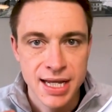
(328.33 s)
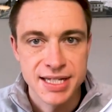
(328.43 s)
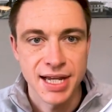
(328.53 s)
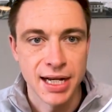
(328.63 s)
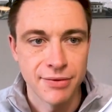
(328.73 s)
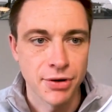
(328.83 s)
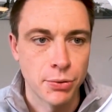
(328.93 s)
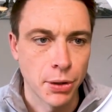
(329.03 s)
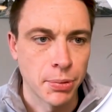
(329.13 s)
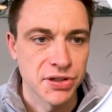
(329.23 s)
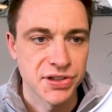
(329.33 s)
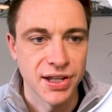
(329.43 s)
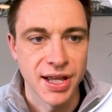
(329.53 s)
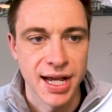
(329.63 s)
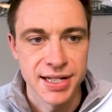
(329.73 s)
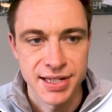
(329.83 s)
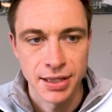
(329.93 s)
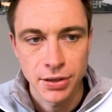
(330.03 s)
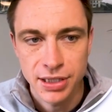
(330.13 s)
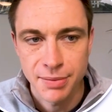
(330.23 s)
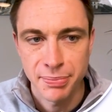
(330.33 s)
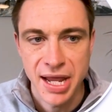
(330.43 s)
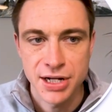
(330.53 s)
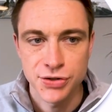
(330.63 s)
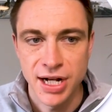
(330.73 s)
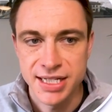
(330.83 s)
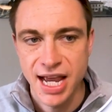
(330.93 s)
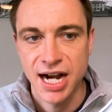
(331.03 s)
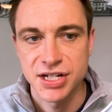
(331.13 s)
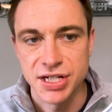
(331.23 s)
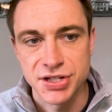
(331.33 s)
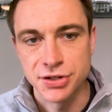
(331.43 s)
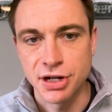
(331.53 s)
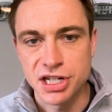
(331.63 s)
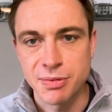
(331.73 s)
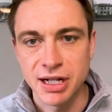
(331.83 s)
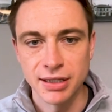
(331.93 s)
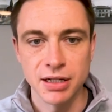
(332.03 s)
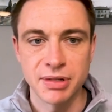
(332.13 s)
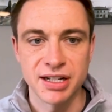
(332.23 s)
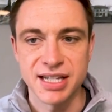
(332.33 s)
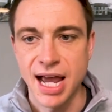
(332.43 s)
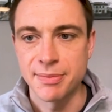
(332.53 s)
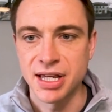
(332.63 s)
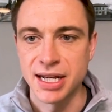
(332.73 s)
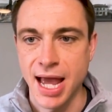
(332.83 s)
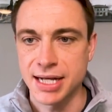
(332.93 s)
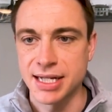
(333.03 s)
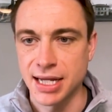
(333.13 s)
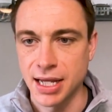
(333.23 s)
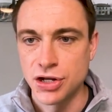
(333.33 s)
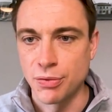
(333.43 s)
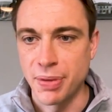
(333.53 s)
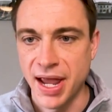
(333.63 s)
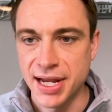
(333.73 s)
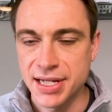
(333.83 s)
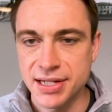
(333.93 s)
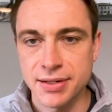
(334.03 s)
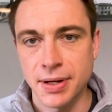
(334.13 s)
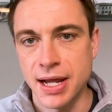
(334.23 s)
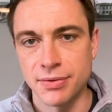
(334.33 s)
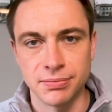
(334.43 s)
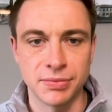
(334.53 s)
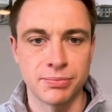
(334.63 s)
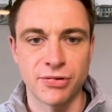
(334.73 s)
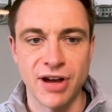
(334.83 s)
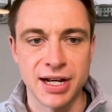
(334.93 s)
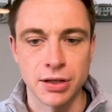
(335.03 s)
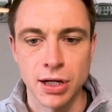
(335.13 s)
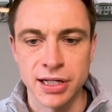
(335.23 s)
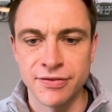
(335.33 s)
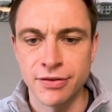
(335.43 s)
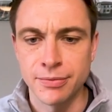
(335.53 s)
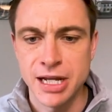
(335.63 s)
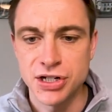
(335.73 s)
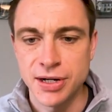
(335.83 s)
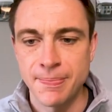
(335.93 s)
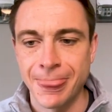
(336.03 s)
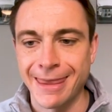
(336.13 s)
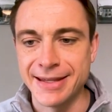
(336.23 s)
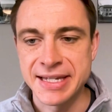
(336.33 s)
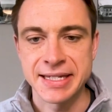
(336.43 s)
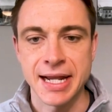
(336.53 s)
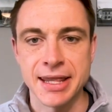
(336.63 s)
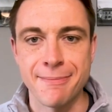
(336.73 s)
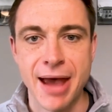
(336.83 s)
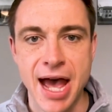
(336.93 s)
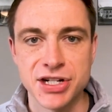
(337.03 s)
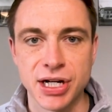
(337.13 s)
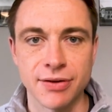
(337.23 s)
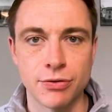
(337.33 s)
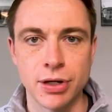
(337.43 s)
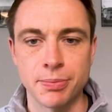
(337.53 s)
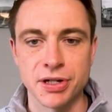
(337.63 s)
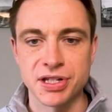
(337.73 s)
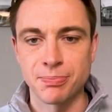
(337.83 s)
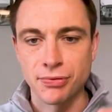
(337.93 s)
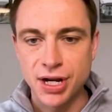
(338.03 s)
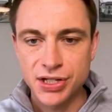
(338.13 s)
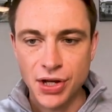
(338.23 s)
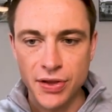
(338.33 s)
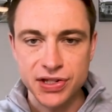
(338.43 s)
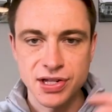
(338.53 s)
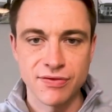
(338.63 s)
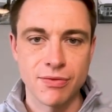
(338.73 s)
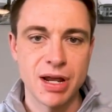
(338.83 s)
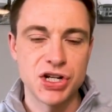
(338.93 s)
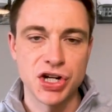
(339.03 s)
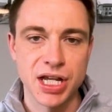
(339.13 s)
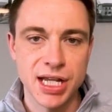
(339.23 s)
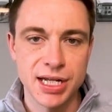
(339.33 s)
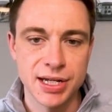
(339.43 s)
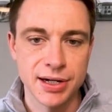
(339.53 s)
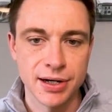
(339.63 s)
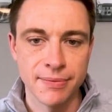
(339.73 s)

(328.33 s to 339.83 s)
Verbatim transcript: sign up for QuickBooks Online is they look at the bank transactions. So you're going to spend a little bit of time connecting your banks, okay, providing login information. And this is kind of the magic of QuickBooks. It brings all this information in here